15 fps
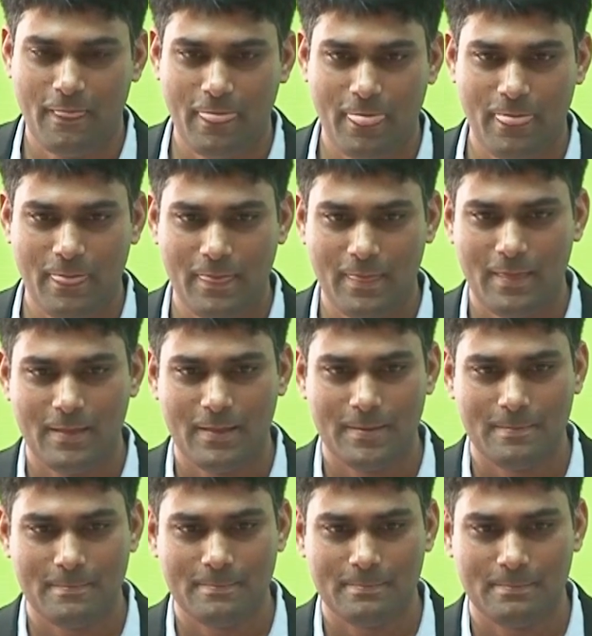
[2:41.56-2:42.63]

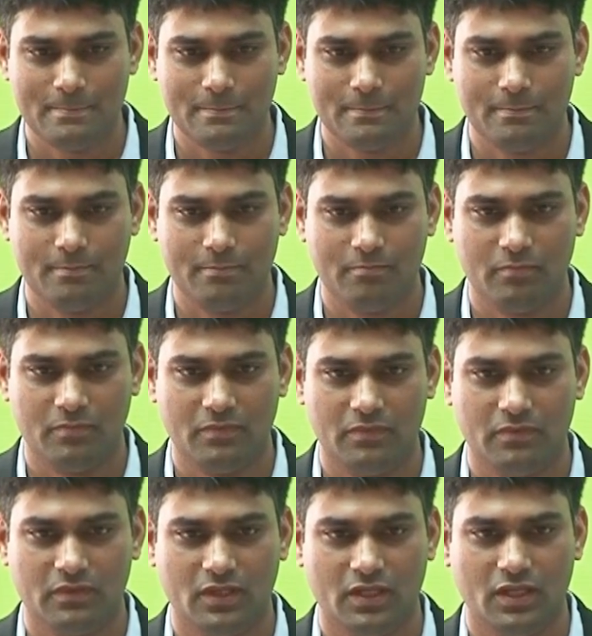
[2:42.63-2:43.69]

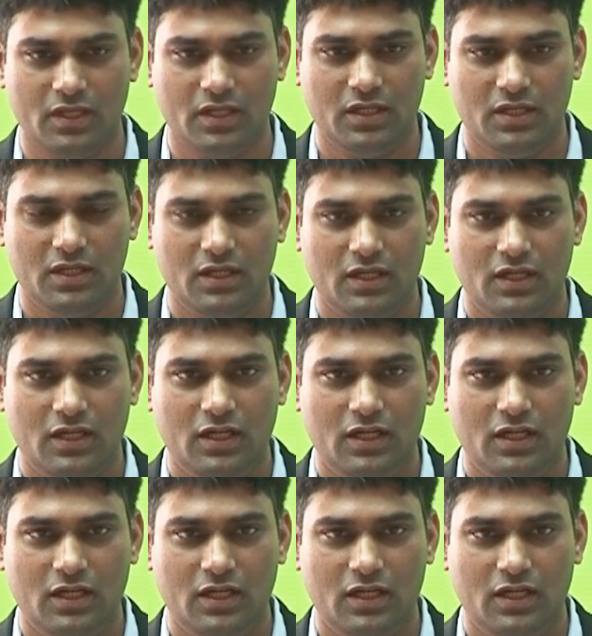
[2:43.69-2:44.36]
(no one is talking)